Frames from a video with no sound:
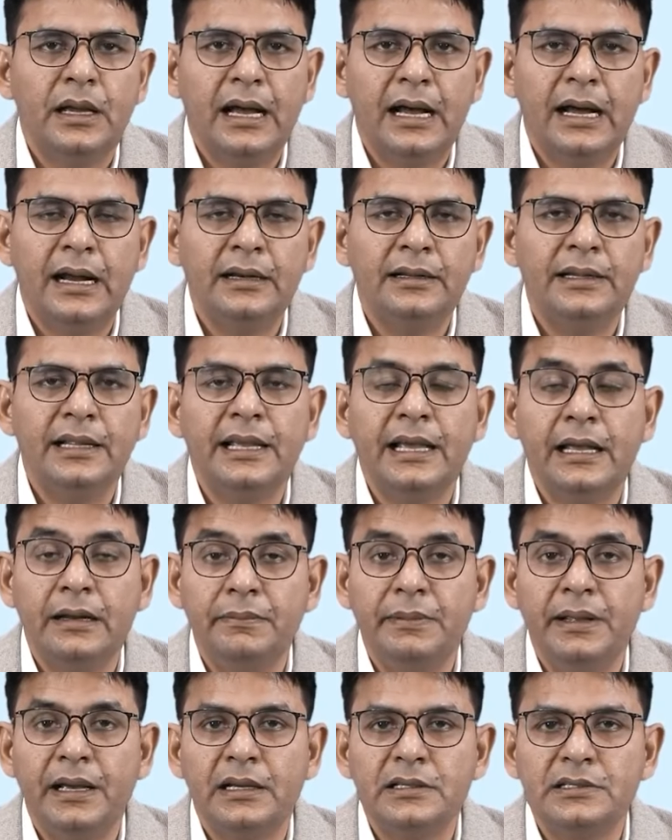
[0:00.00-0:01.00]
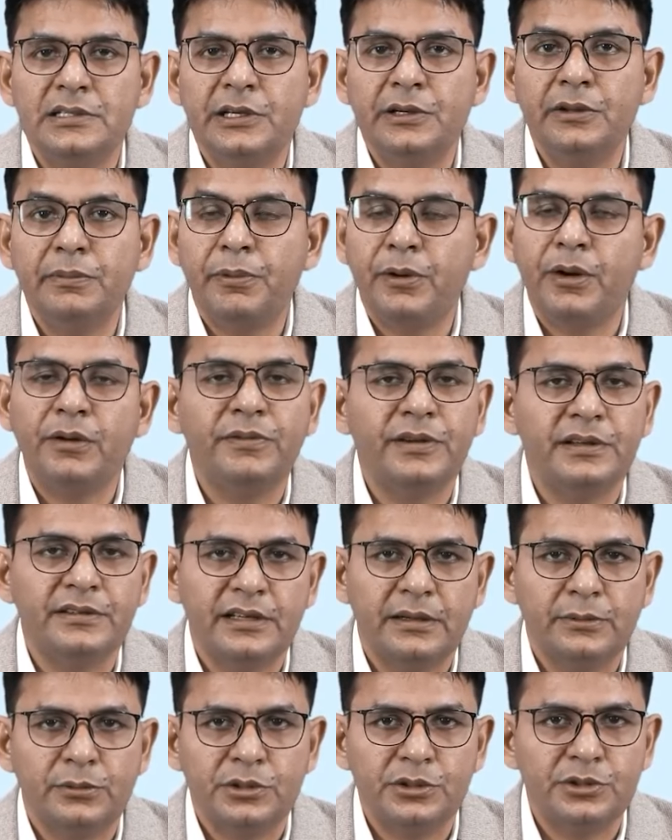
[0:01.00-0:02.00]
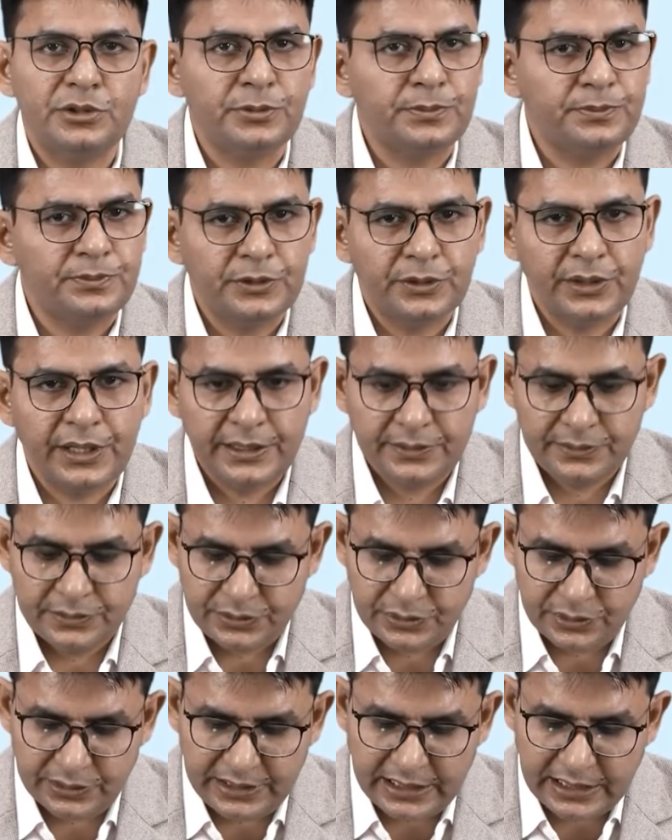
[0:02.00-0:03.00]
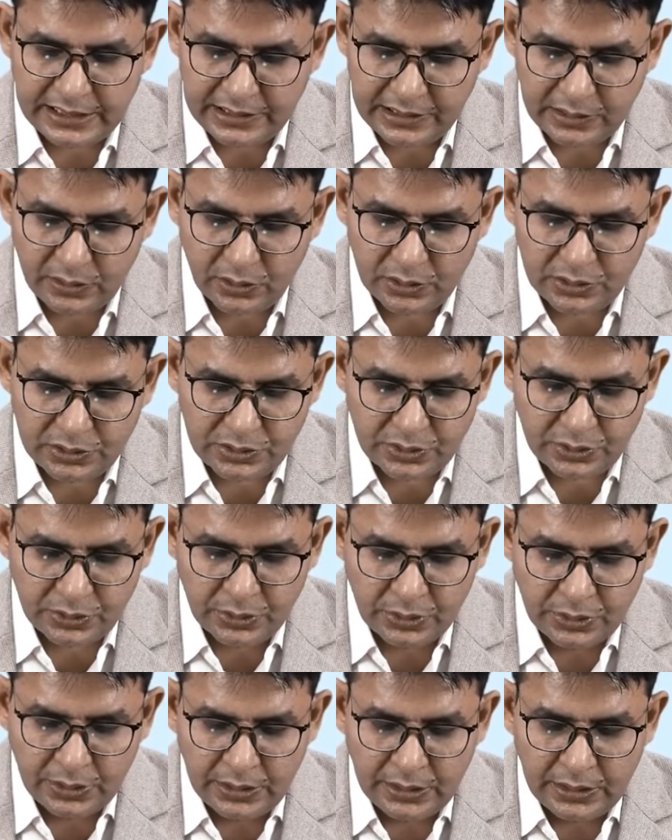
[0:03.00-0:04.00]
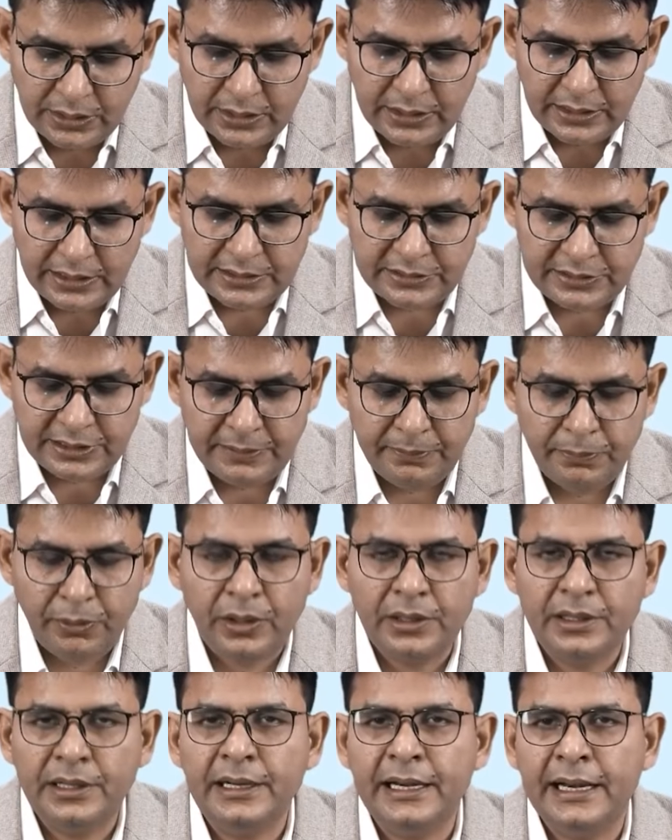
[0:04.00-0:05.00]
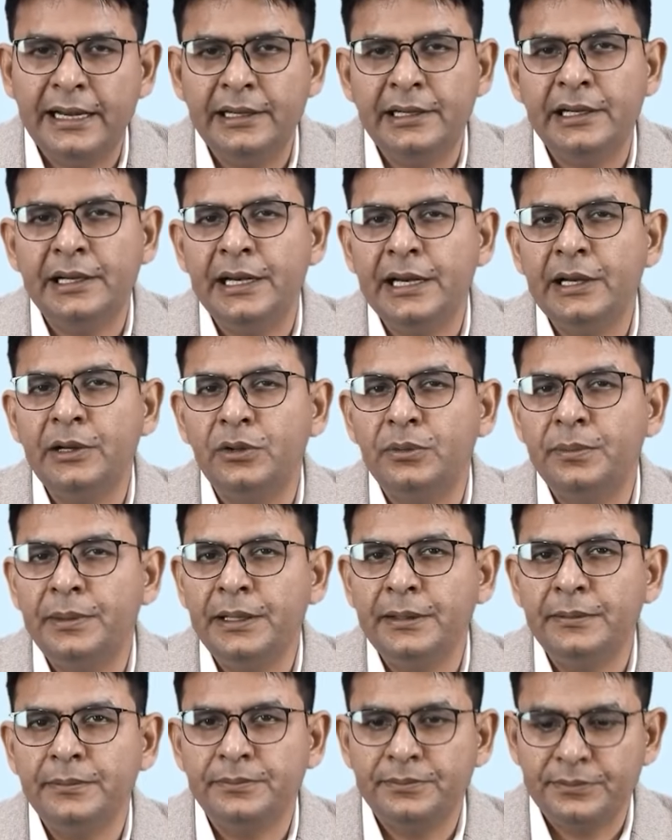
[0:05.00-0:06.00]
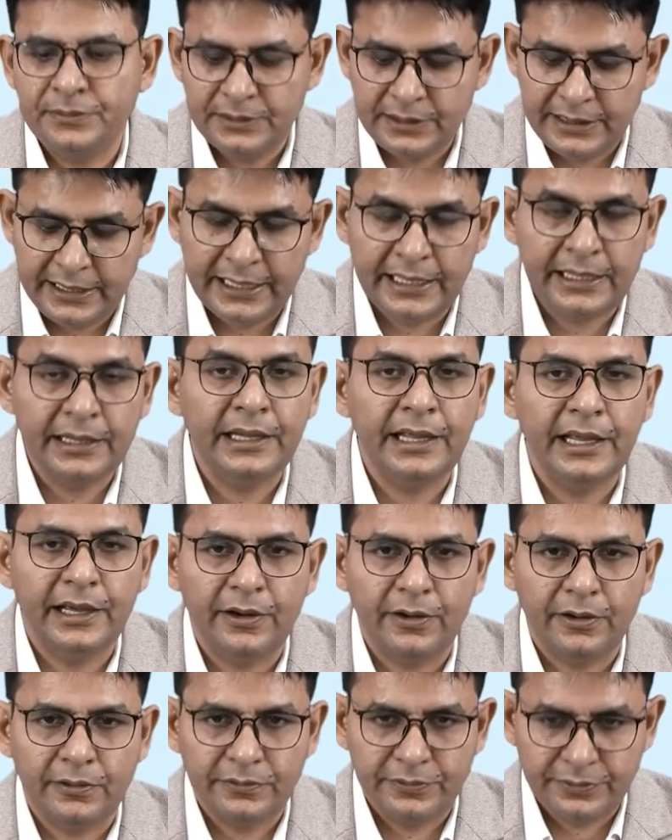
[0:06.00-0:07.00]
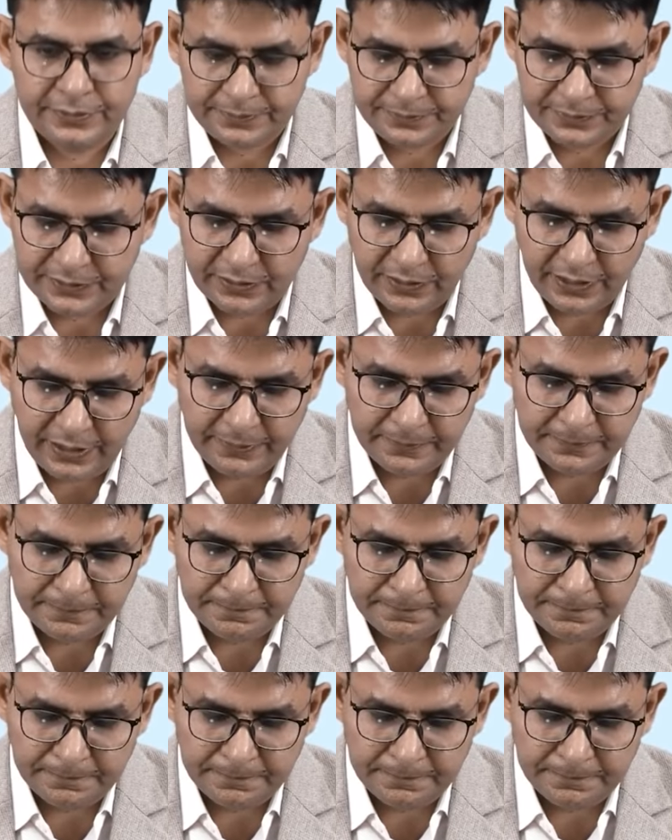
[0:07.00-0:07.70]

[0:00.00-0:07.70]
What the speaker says: and they can be asked in your prof exam also. Okay, so that also is an important entity to be taken care of. Okay.